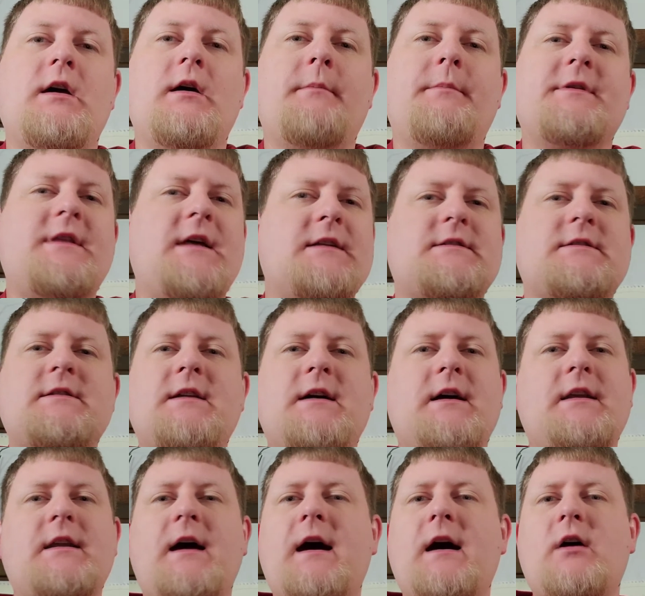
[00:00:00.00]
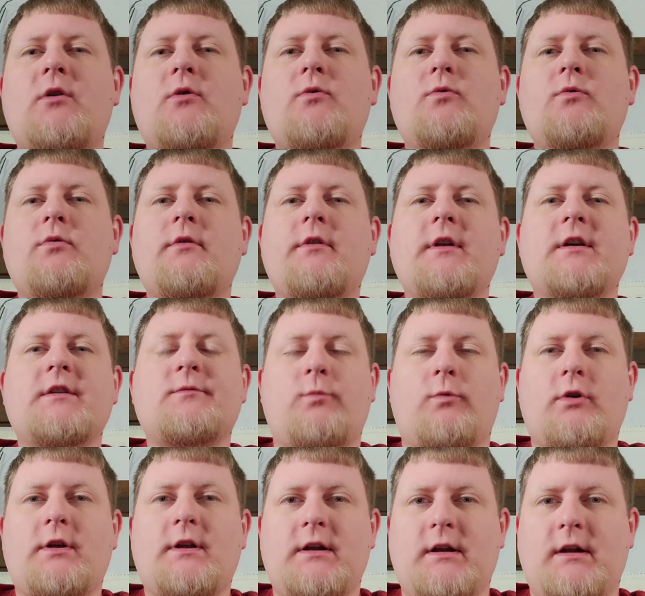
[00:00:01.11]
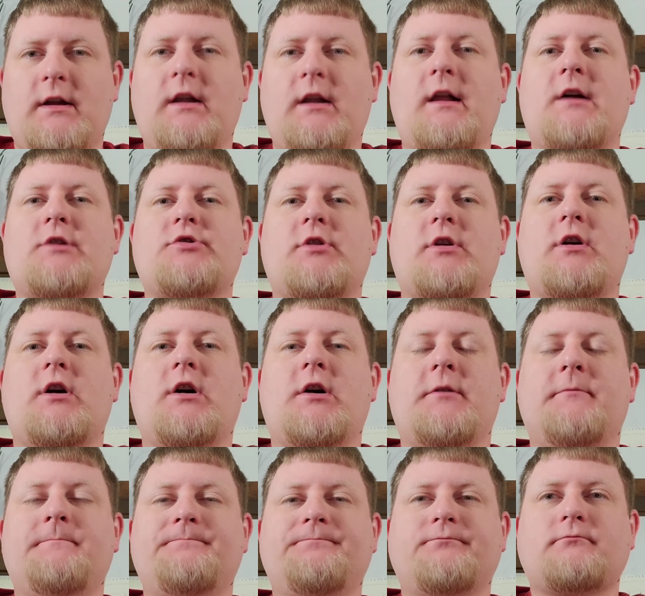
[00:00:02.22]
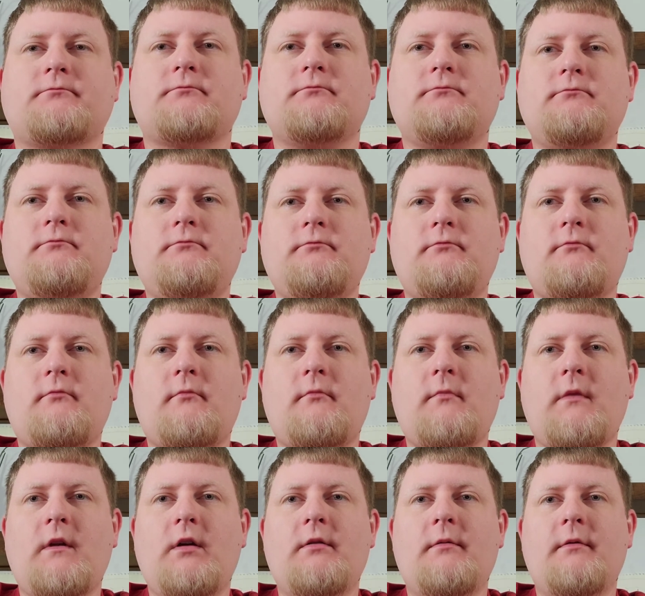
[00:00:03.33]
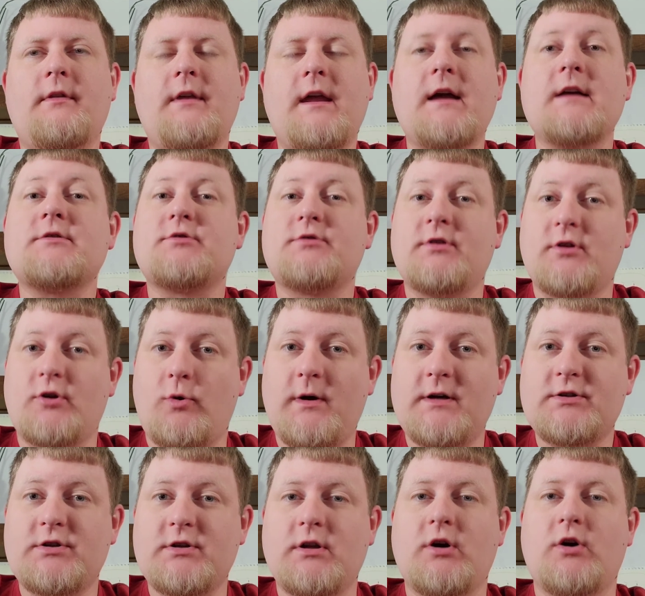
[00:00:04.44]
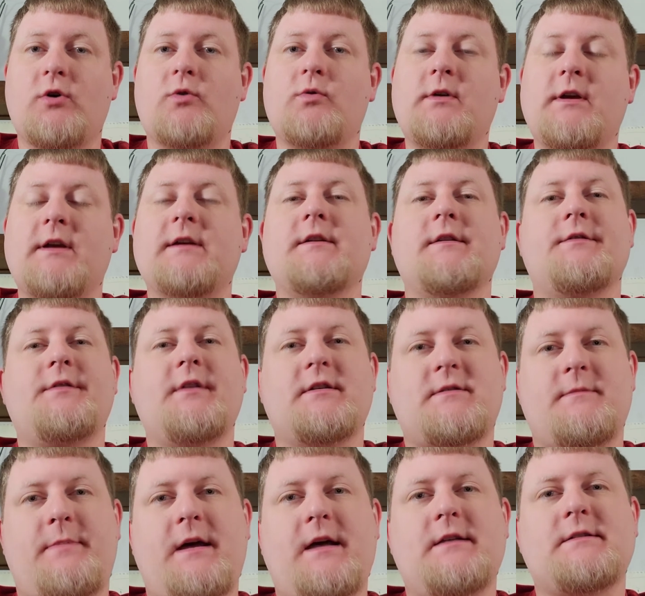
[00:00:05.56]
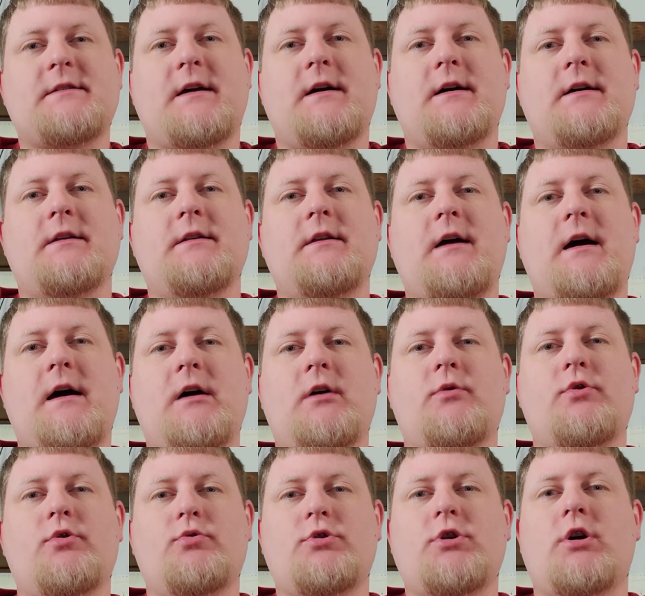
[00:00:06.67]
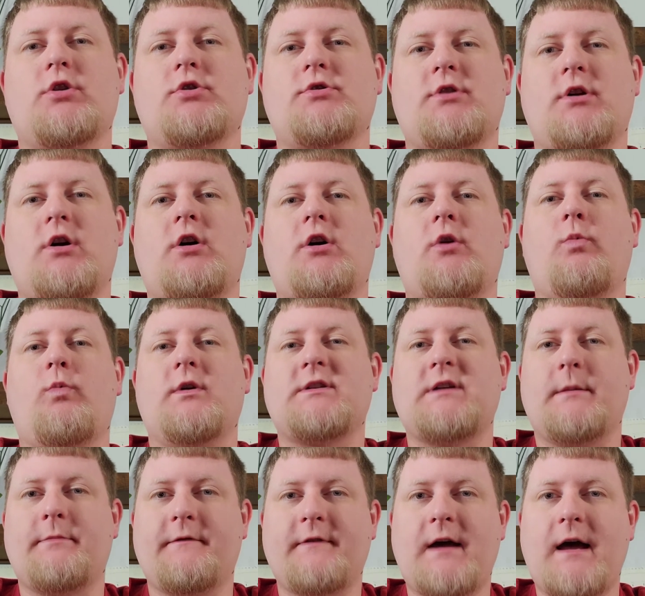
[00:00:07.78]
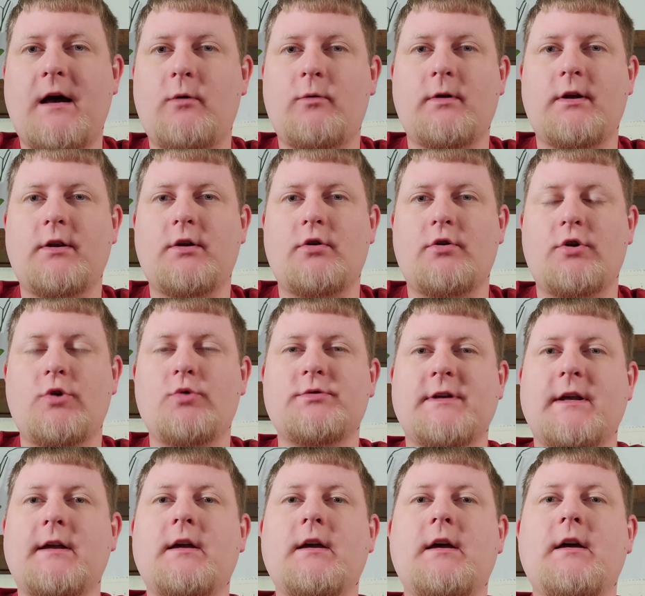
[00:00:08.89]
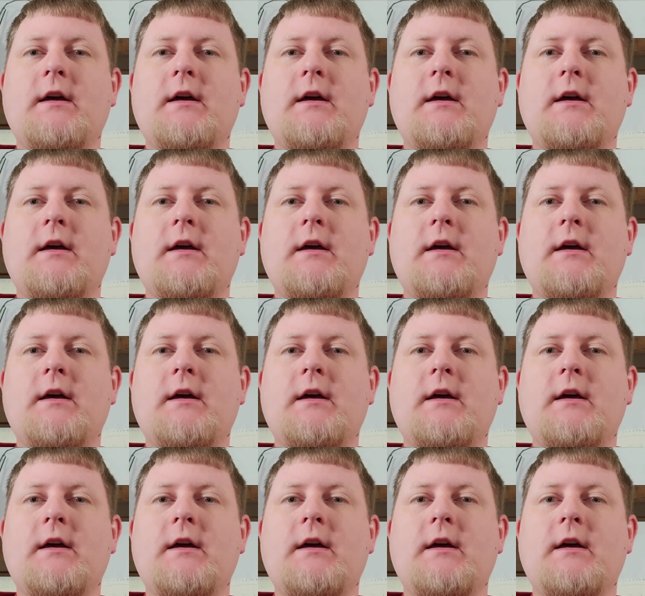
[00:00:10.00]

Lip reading: But that's not how things work in an electric car. The answer to the question, though, is it depends on how you charge the car, what type of outlet you're using